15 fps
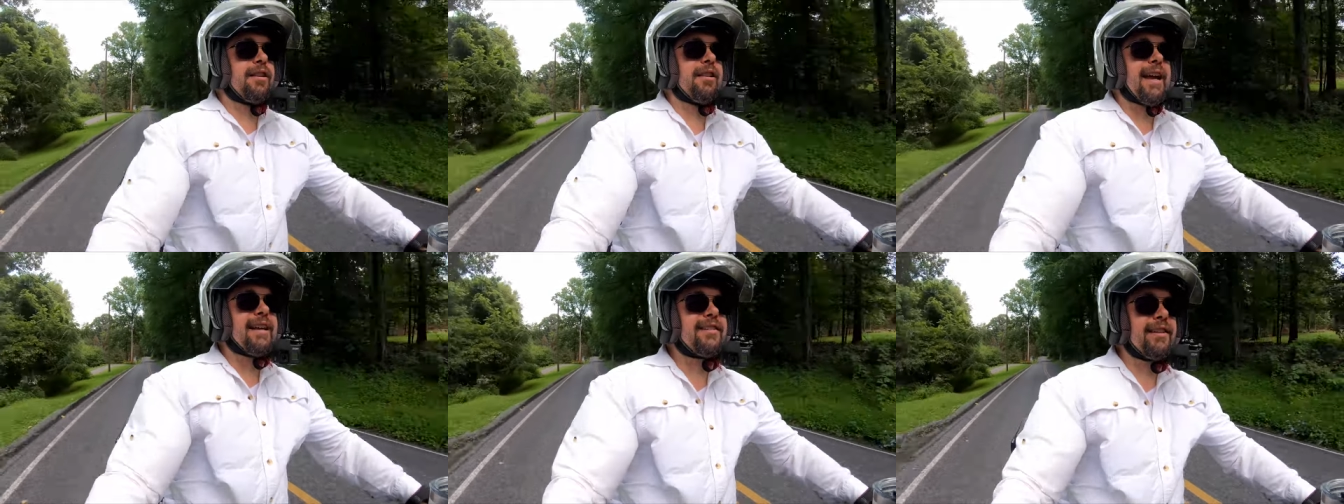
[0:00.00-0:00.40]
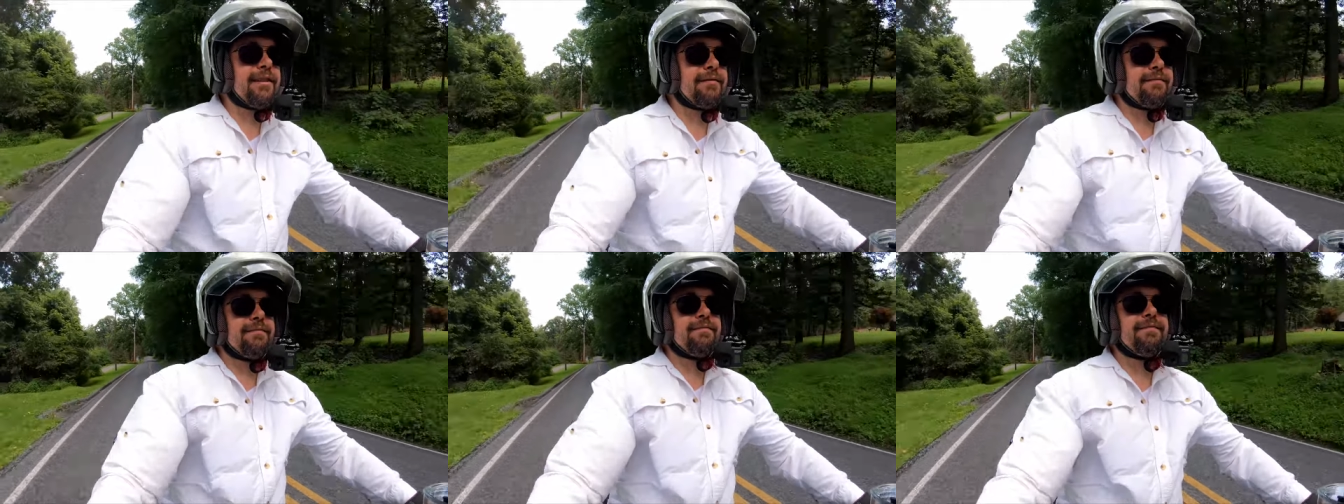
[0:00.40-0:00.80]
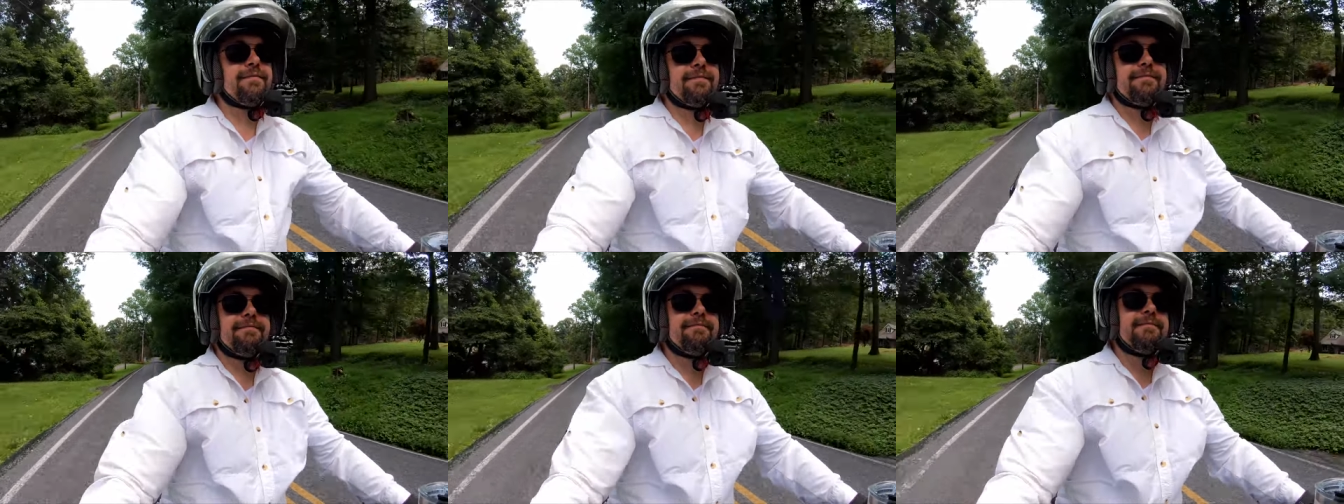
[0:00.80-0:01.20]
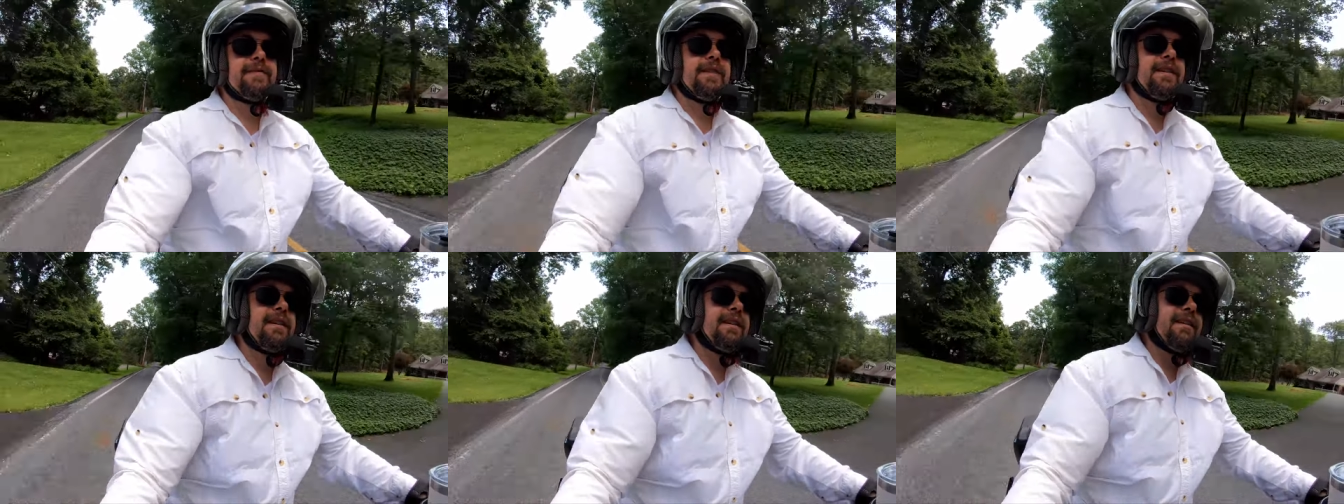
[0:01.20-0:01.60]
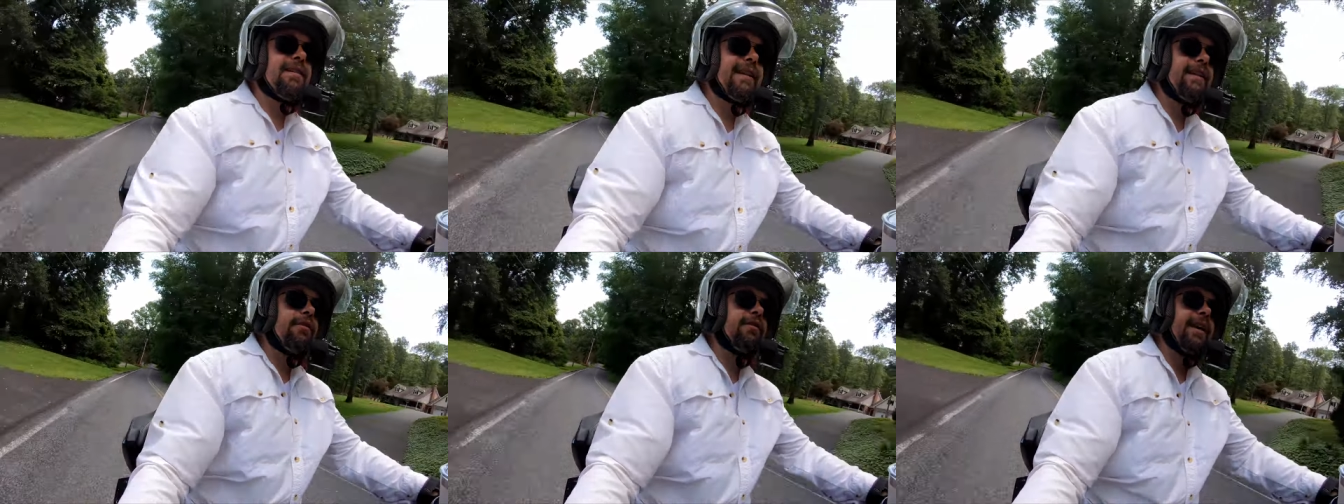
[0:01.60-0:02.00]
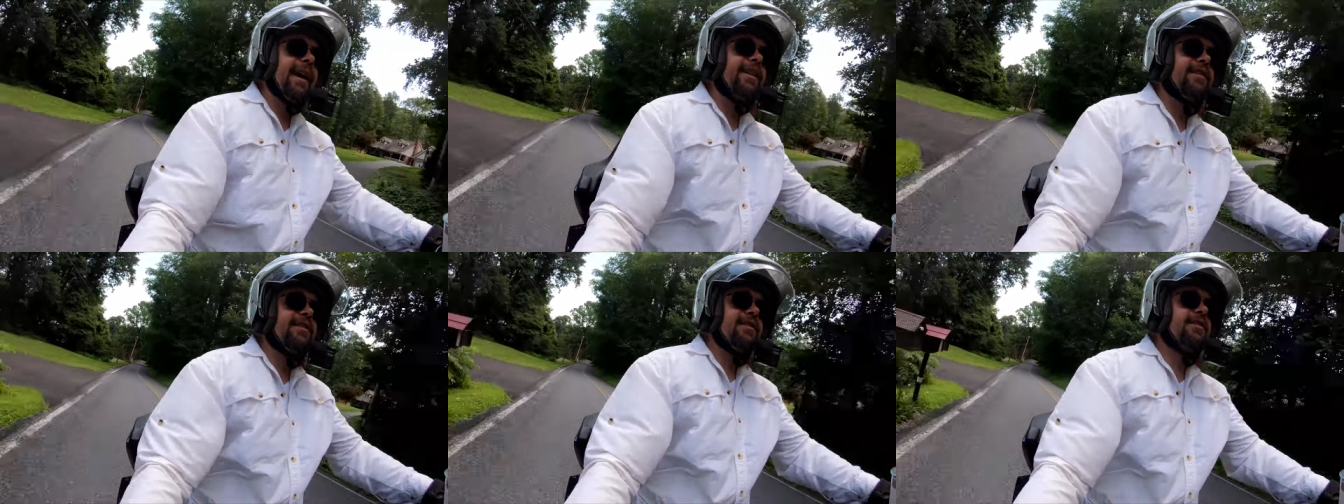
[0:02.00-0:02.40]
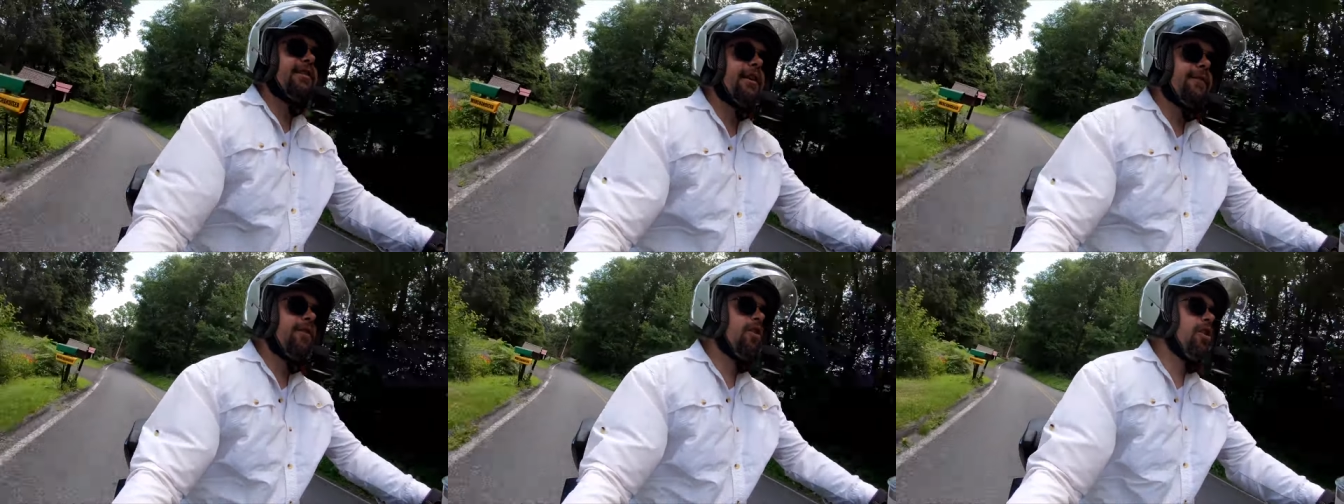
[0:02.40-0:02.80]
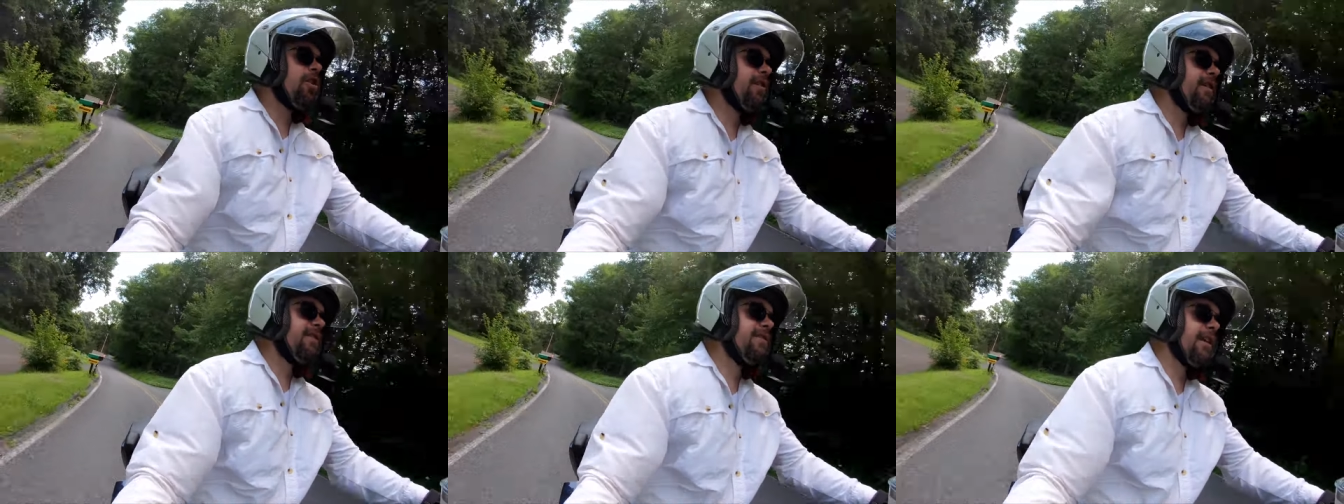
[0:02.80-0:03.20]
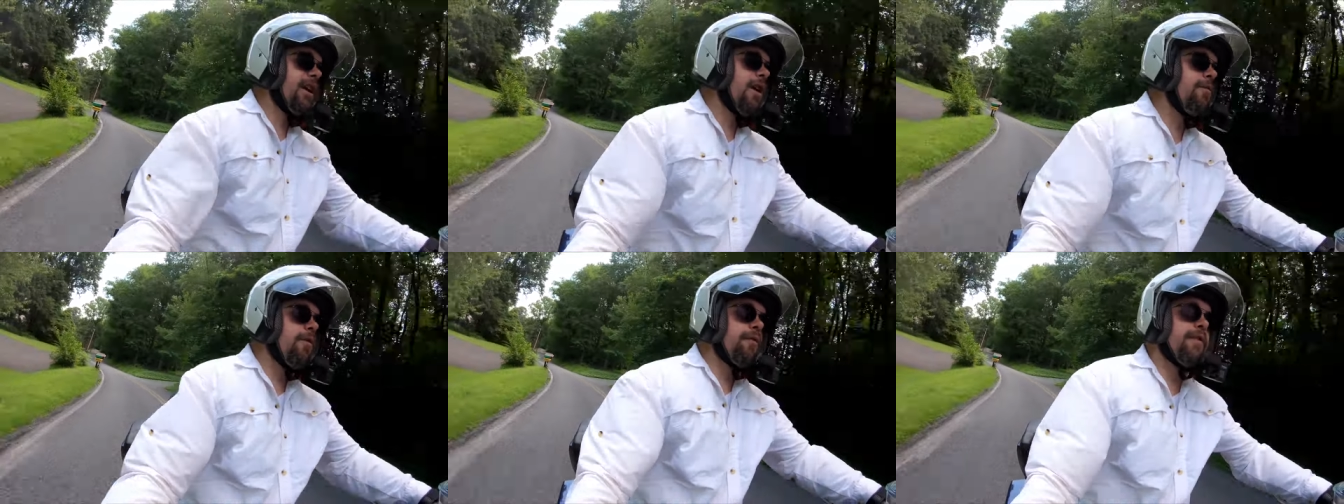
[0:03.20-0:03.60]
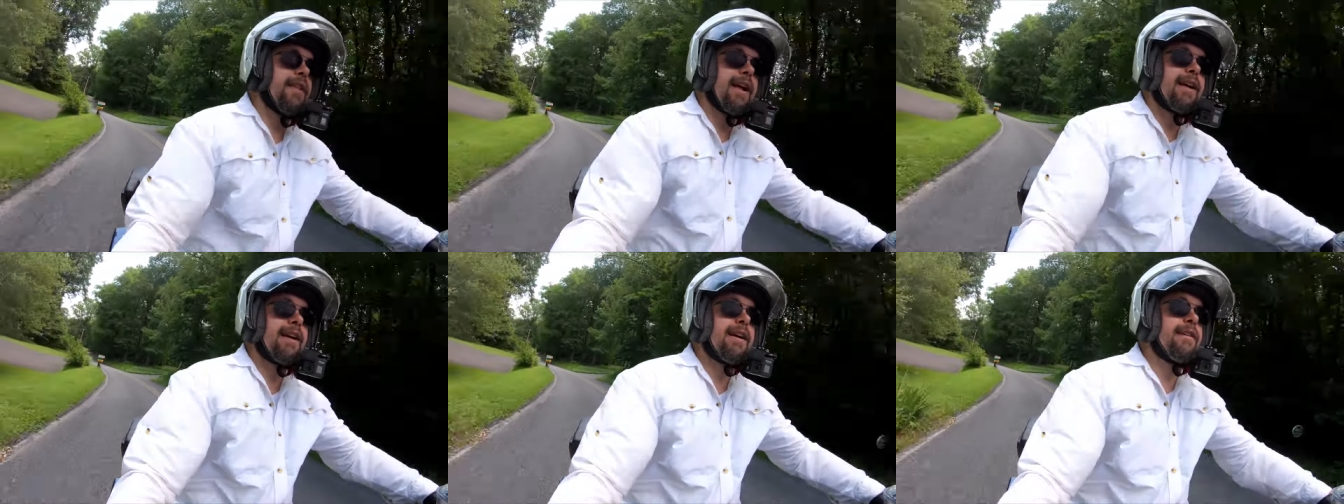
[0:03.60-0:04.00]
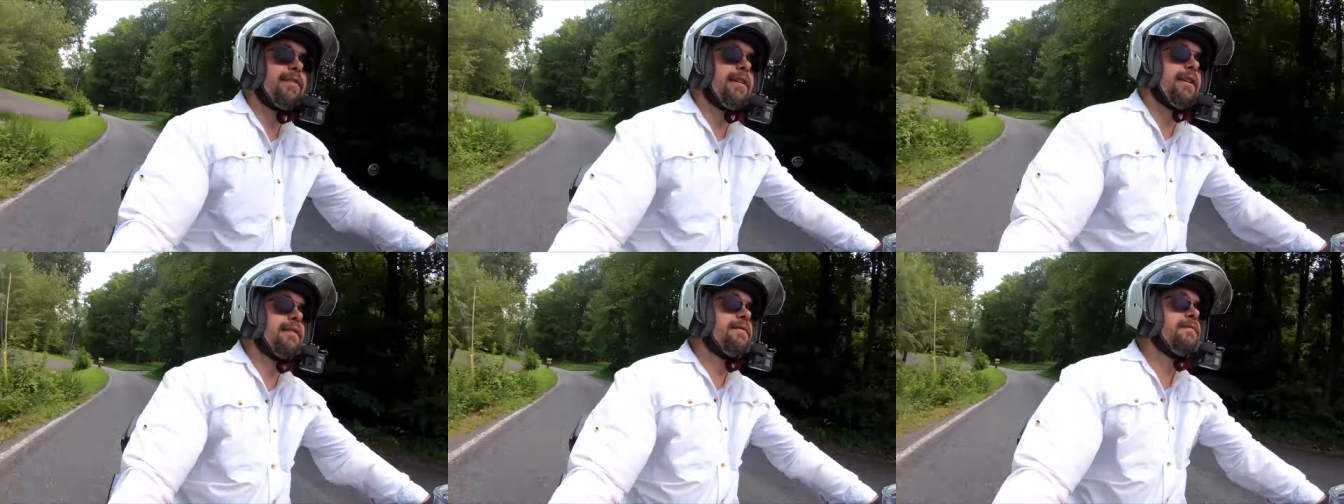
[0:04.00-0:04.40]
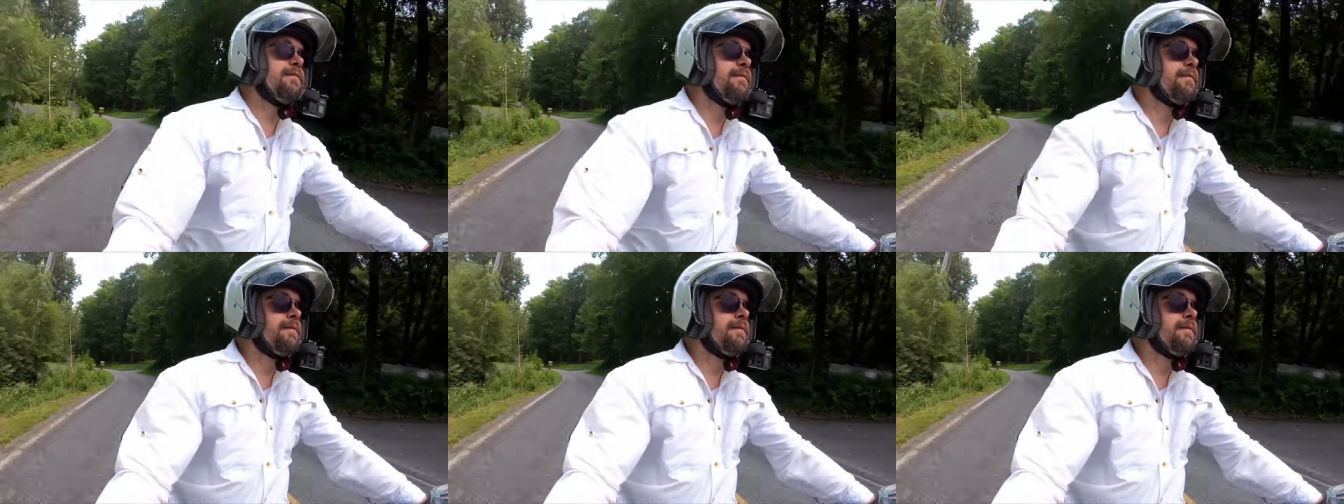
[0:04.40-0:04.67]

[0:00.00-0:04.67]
the classic needle gauges and stuff on Harleys. They go well for that kind of thing.